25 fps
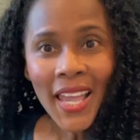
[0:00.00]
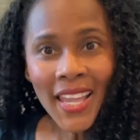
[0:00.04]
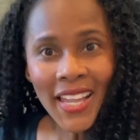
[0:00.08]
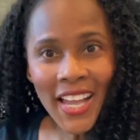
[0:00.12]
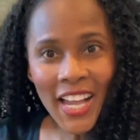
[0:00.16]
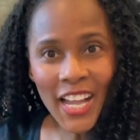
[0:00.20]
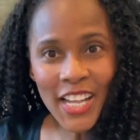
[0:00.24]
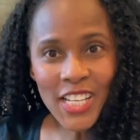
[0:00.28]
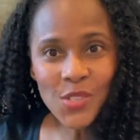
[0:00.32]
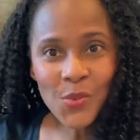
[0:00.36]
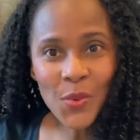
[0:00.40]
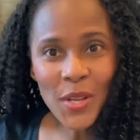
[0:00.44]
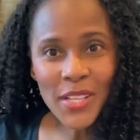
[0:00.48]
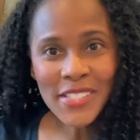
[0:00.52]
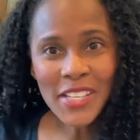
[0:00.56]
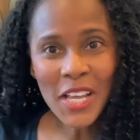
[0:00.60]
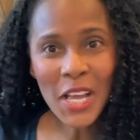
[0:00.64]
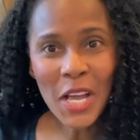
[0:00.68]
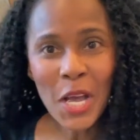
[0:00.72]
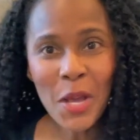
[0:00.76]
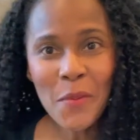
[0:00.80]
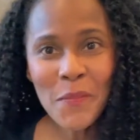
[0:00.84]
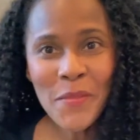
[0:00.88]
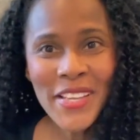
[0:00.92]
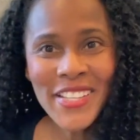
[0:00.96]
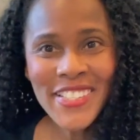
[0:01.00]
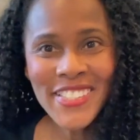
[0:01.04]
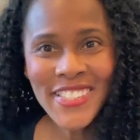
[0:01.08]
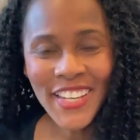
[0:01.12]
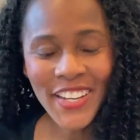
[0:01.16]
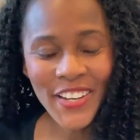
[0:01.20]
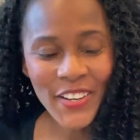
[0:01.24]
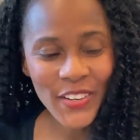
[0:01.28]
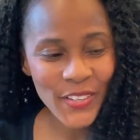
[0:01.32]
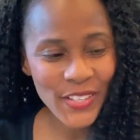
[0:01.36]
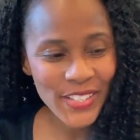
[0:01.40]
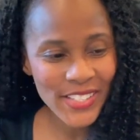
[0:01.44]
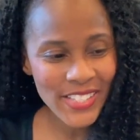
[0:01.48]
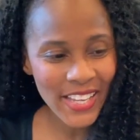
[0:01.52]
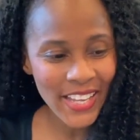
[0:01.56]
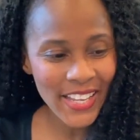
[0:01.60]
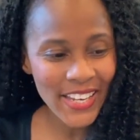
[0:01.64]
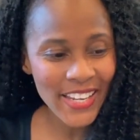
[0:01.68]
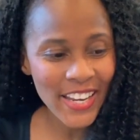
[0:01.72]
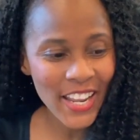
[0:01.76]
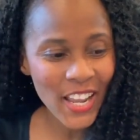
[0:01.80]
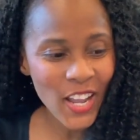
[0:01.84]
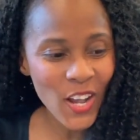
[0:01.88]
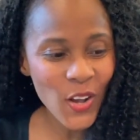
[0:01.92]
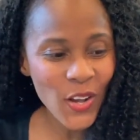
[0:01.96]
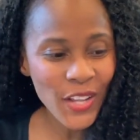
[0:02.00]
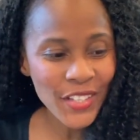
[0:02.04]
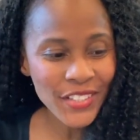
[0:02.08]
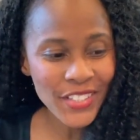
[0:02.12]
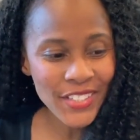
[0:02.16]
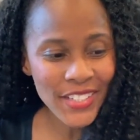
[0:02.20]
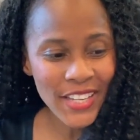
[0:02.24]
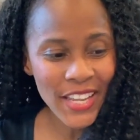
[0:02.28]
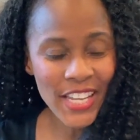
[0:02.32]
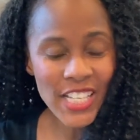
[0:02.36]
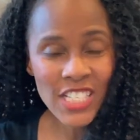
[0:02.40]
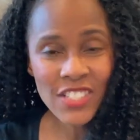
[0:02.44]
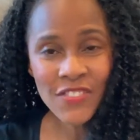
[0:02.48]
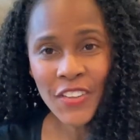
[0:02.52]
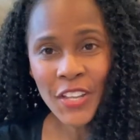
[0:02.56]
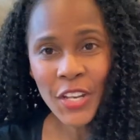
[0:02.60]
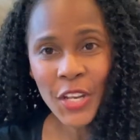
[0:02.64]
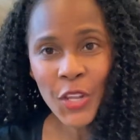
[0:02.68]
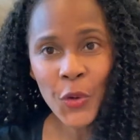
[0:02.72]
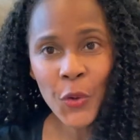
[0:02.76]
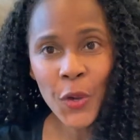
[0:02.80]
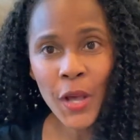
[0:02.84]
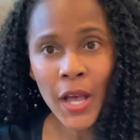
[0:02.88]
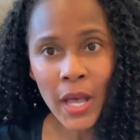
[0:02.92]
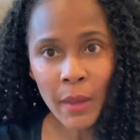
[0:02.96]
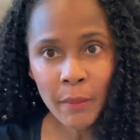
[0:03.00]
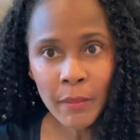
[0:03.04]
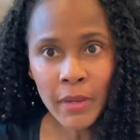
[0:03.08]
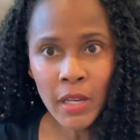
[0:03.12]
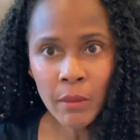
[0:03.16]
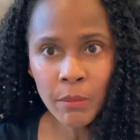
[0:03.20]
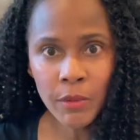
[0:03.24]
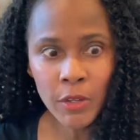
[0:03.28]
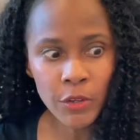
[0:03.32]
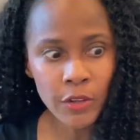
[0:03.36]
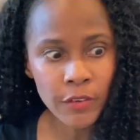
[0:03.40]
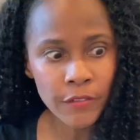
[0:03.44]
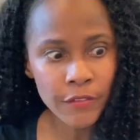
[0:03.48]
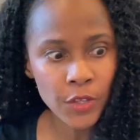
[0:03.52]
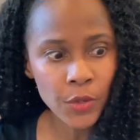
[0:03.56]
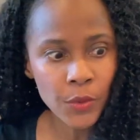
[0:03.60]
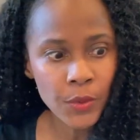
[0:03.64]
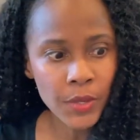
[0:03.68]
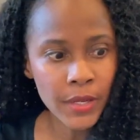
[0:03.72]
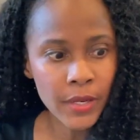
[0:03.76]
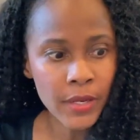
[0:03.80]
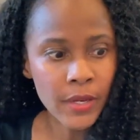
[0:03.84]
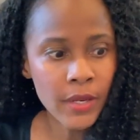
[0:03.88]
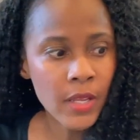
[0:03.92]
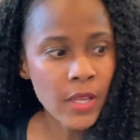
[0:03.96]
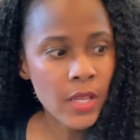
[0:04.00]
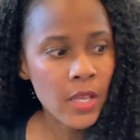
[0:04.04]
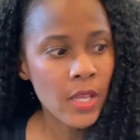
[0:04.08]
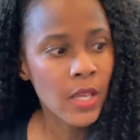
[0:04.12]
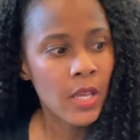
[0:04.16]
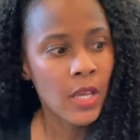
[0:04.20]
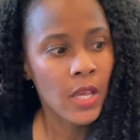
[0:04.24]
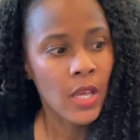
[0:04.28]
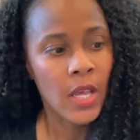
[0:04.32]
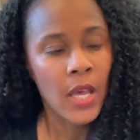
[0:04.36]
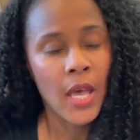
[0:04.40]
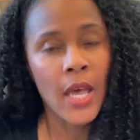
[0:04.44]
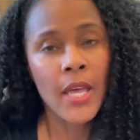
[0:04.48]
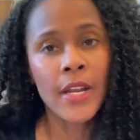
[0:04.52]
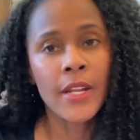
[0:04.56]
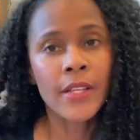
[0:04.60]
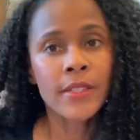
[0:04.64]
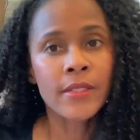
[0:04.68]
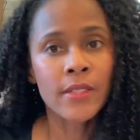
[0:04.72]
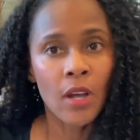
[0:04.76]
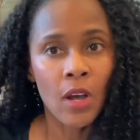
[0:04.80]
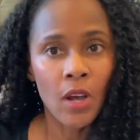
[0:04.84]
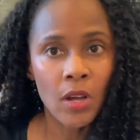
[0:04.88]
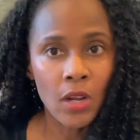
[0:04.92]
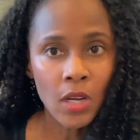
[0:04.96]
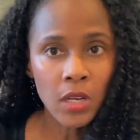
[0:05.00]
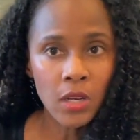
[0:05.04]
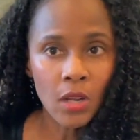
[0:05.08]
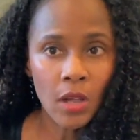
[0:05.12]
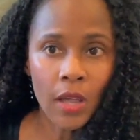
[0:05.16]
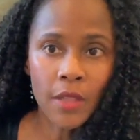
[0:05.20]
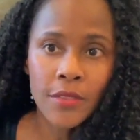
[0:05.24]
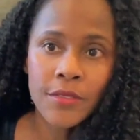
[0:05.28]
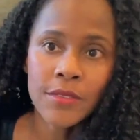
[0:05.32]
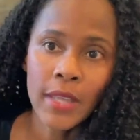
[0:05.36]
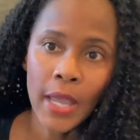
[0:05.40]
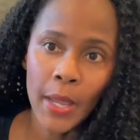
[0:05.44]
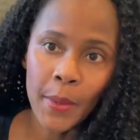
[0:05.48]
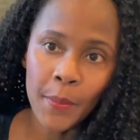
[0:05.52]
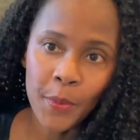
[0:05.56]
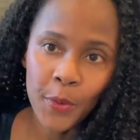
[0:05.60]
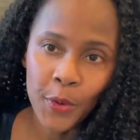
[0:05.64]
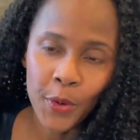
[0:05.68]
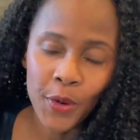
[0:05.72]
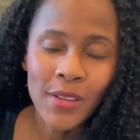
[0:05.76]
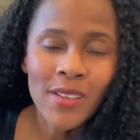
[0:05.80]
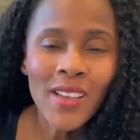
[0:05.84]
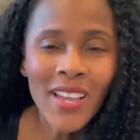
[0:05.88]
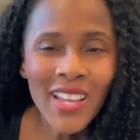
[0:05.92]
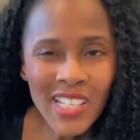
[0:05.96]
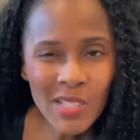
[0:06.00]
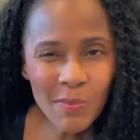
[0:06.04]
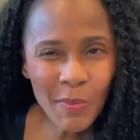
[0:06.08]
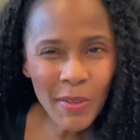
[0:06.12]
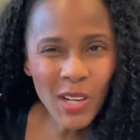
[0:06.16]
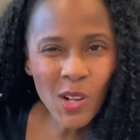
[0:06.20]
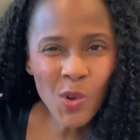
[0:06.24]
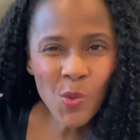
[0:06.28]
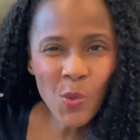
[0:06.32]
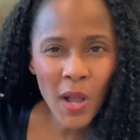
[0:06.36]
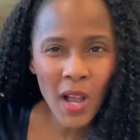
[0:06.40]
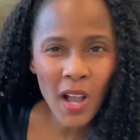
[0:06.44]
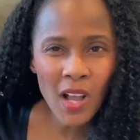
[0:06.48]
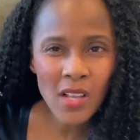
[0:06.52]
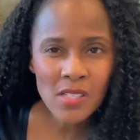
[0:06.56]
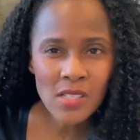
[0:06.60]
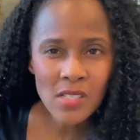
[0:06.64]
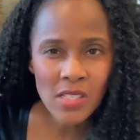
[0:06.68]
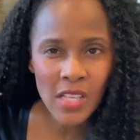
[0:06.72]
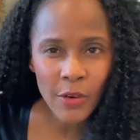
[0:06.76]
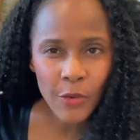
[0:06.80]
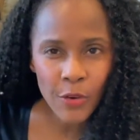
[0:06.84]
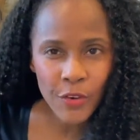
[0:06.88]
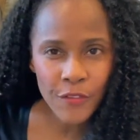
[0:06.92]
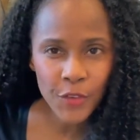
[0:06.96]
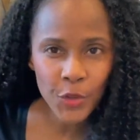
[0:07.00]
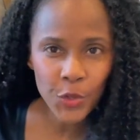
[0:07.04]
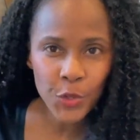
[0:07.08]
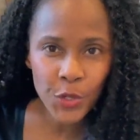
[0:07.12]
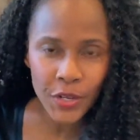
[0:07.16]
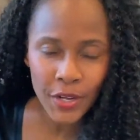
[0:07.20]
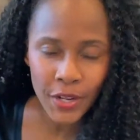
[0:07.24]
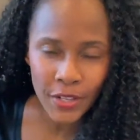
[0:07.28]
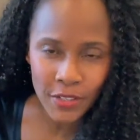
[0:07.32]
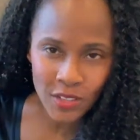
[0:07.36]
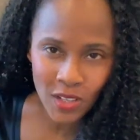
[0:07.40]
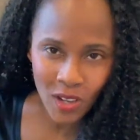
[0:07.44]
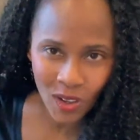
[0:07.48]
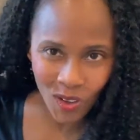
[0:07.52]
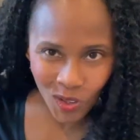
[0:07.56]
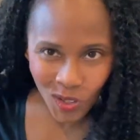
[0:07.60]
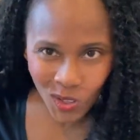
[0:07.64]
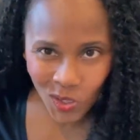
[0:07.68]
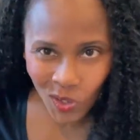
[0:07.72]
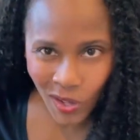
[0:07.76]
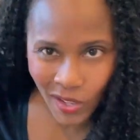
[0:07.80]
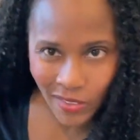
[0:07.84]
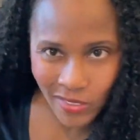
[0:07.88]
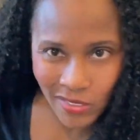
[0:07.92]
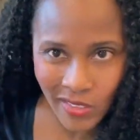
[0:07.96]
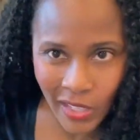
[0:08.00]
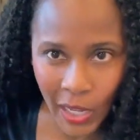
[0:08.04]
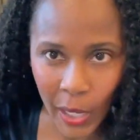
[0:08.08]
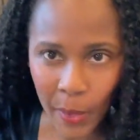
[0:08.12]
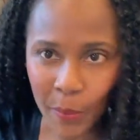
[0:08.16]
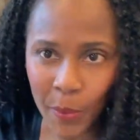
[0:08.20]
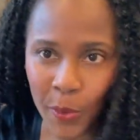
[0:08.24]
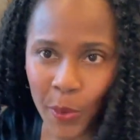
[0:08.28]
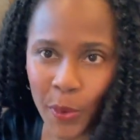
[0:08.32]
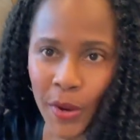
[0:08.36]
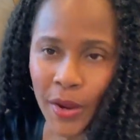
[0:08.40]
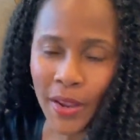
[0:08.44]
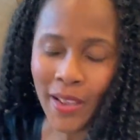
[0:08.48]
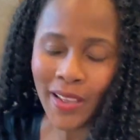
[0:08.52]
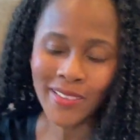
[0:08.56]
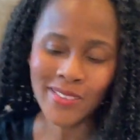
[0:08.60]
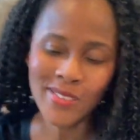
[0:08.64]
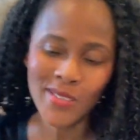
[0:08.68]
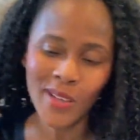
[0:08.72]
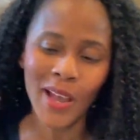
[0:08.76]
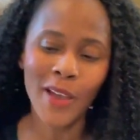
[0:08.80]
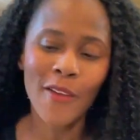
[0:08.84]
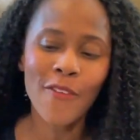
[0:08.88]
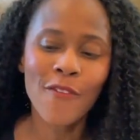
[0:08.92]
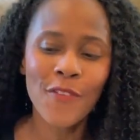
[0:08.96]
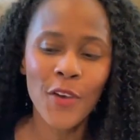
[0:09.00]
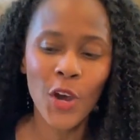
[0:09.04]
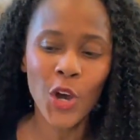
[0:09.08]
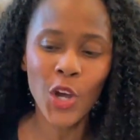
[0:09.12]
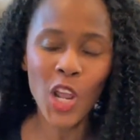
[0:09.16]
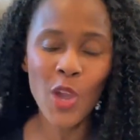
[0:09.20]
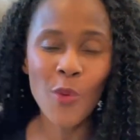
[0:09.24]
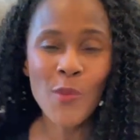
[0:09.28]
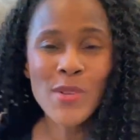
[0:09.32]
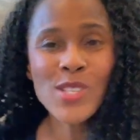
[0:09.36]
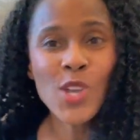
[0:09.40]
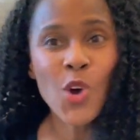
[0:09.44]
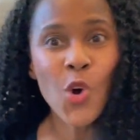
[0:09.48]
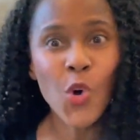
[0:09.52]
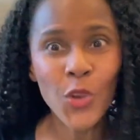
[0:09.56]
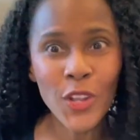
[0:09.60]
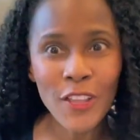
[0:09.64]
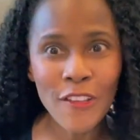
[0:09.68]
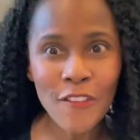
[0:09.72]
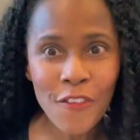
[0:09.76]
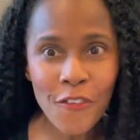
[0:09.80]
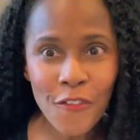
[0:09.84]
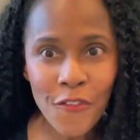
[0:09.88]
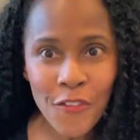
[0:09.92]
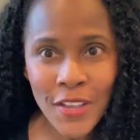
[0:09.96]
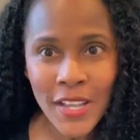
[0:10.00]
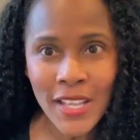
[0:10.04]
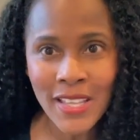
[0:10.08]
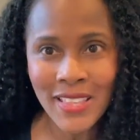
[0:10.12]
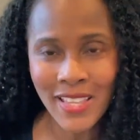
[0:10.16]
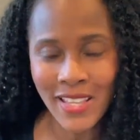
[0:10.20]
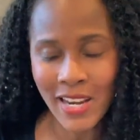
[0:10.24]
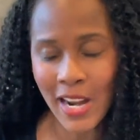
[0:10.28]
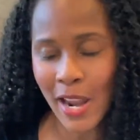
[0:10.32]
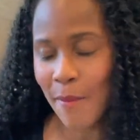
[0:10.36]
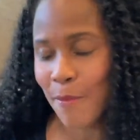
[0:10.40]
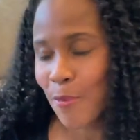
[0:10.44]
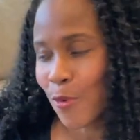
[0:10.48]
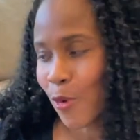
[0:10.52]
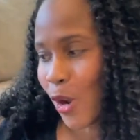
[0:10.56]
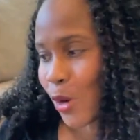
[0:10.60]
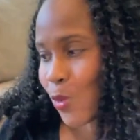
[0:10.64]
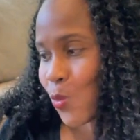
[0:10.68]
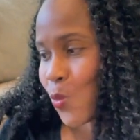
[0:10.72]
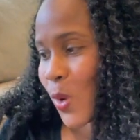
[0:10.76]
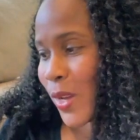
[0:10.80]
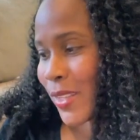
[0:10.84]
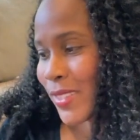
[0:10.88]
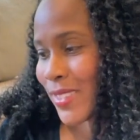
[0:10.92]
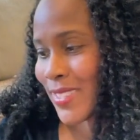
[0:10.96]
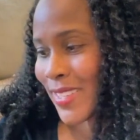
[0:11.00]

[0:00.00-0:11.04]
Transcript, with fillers: Hey guys, what's up? It's Gerald Dunn now. In today's video, I'm going to be reviewing an adult cloth diaper. It's been a while since I reviewed an adult cloth diaper, and so I felt it was only fit that I brought one